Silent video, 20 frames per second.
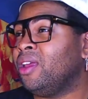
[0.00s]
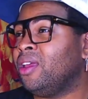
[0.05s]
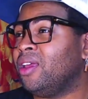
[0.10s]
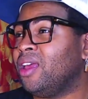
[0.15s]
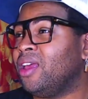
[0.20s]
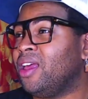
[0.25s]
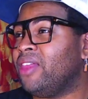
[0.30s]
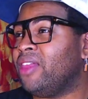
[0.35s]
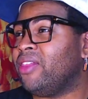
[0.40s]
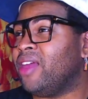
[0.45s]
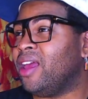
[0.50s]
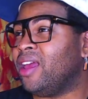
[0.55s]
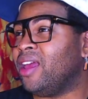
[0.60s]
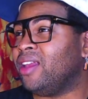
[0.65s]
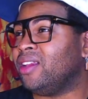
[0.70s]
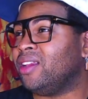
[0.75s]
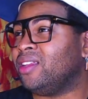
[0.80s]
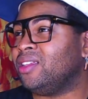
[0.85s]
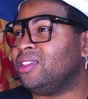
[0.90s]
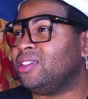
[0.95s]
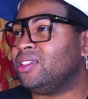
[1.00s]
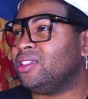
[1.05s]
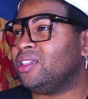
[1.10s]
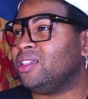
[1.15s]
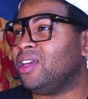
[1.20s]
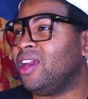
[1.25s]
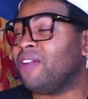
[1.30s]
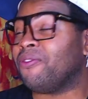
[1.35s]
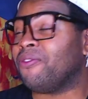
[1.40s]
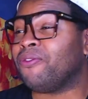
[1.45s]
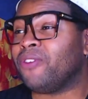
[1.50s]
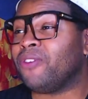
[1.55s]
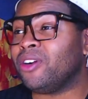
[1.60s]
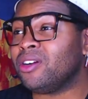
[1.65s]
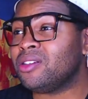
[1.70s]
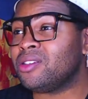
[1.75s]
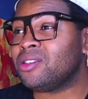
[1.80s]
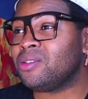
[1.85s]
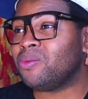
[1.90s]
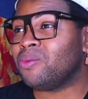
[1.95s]
then. At
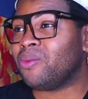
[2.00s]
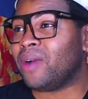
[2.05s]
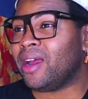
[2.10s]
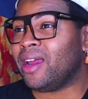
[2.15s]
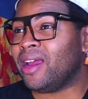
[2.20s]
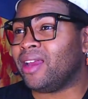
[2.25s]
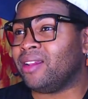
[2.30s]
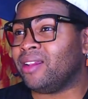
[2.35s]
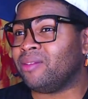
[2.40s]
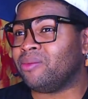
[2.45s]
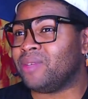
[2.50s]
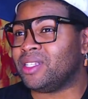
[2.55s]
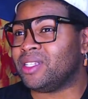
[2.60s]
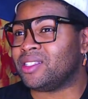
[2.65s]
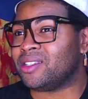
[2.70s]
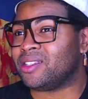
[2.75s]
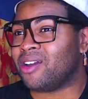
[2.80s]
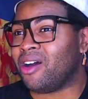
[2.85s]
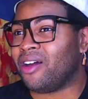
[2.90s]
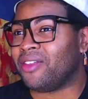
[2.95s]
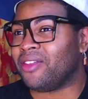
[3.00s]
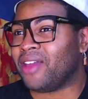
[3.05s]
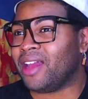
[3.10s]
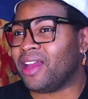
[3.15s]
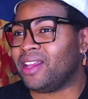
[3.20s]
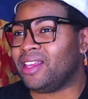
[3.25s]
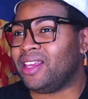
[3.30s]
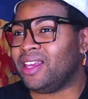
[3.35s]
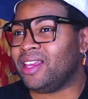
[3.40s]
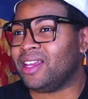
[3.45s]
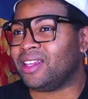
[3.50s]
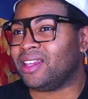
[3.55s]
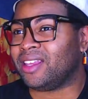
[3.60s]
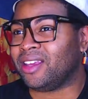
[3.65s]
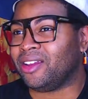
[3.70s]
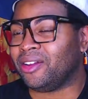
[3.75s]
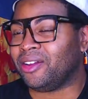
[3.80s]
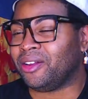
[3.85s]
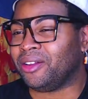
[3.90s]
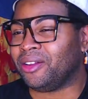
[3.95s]
first, when we saw that he had
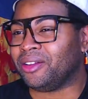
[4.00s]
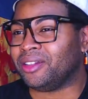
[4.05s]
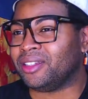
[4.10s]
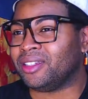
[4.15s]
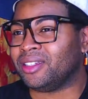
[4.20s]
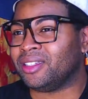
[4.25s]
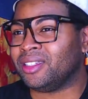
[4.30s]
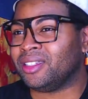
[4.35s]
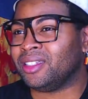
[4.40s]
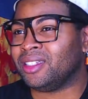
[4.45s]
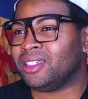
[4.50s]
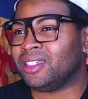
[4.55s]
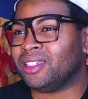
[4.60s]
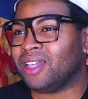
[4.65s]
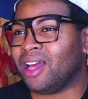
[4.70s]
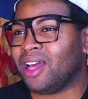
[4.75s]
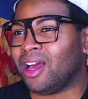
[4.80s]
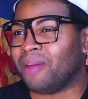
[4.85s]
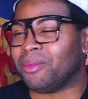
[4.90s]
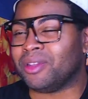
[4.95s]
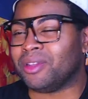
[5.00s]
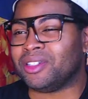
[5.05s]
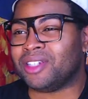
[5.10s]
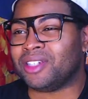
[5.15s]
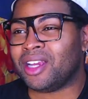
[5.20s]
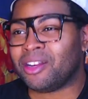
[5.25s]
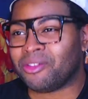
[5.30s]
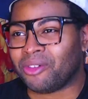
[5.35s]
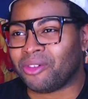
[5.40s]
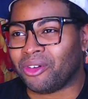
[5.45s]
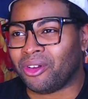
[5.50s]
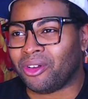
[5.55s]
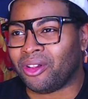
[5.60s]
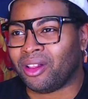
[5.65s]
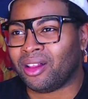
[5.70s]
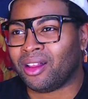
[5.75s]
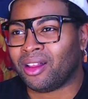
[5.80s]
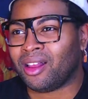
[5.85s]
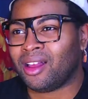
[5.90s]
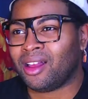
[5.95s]
killed the general,
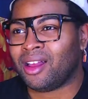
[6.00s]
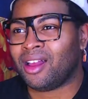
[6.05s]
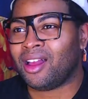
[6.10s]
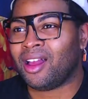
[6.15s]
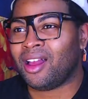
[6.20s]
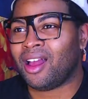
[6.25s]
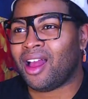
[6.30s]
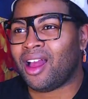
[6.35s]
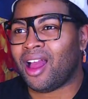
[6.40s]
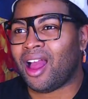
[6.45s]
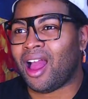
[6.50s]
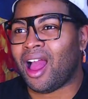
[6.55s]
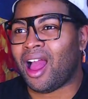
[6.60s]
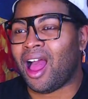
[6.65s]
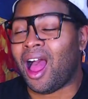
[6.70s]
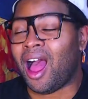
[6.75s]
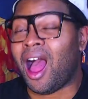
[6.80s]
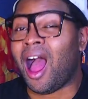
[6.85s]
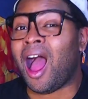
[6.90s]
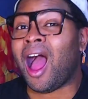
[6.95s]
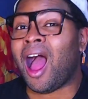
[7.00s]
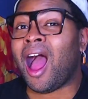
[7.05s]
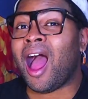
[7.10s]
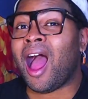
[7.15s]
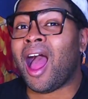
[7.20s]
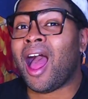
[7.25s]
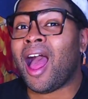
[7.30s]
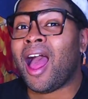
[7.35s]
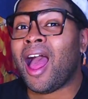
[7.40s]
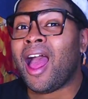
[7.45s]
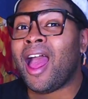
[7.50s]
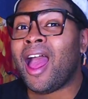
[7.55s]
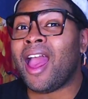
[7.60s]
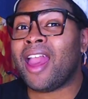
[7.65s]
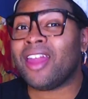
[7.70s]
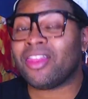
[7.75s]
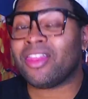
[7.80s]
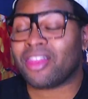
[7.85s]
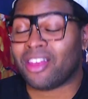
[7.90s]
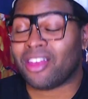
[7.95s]

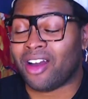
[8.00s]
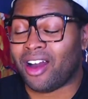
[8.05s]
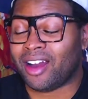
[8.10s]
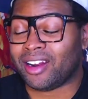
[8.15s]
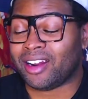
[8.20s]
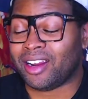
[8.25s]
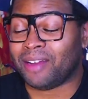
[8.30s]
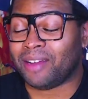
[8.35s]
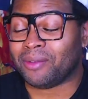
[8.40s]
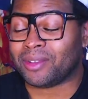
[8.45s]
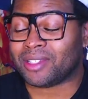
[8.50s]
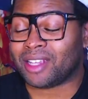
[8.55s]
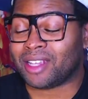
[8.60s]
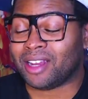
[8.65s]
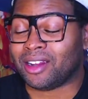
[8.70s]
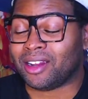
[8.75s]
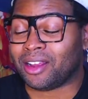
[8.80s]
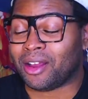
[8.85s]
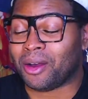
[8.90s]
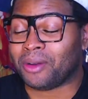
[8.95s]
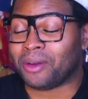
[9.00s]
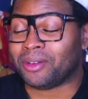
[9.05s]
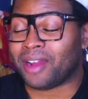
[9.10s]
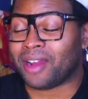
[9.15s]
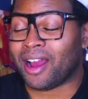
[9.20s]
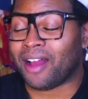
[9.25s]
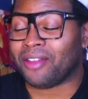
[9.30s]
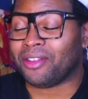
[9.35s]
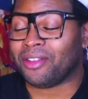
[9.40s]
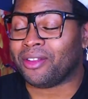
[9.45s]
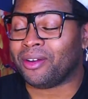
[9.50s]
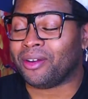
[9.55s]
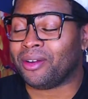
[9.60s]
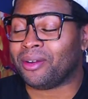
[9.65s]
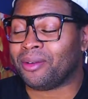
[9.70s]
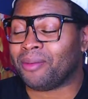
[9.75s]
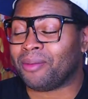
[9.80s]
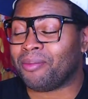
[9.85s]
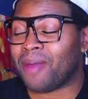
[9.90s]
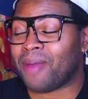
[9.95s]
I thought it was going to go down the
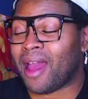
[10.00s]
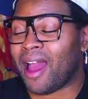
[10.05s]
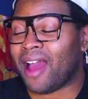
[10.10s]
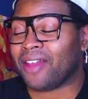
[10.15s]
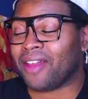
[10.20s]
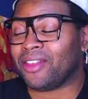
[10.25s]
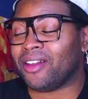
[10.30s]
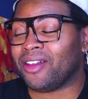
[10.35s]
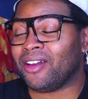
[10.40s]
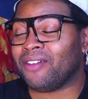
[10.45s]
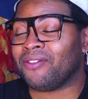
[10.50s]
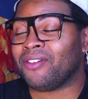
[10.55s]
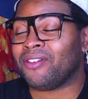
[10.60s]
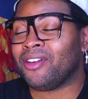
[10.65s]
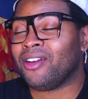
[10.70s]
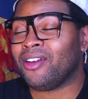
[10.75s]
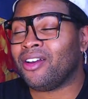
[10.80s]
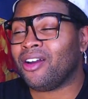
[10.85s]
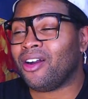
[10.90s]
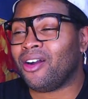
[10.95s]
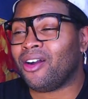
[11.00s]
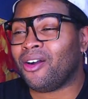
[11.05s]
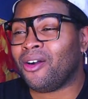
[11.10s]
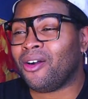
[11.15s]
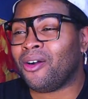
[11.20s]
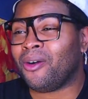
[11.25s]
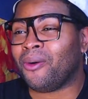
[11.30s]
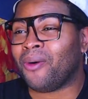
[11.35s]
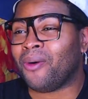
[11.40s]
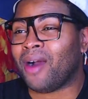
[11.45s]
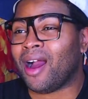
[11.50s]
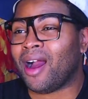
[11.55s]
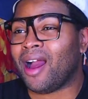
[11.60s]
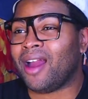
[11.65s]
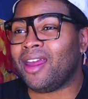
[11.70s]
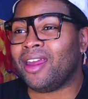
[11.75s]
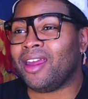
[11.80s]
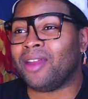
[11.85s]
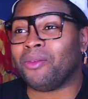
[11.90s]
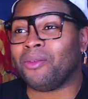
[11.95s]
path of, oh,
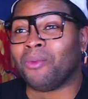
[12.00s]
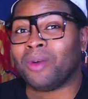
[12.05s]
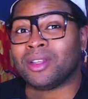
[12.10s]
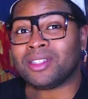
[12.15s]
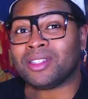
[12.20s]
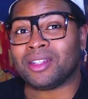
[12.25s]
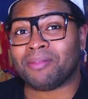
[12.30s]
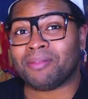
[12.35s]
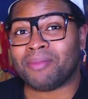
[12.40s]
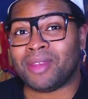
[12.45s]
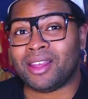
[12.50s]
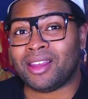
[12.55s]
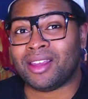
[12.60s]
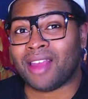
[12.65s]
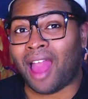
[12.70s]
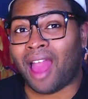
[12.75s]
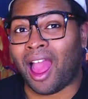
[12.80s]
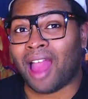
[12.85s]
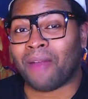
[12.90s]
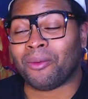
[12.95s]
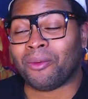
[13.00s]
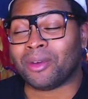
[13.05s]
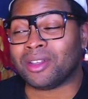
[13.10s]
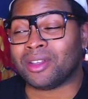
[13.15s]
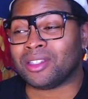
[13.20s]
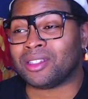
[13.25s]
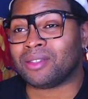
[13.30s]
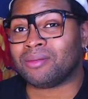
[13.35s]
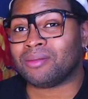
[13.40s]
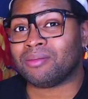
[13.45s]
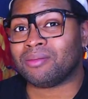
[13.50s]
it wasn't me, I was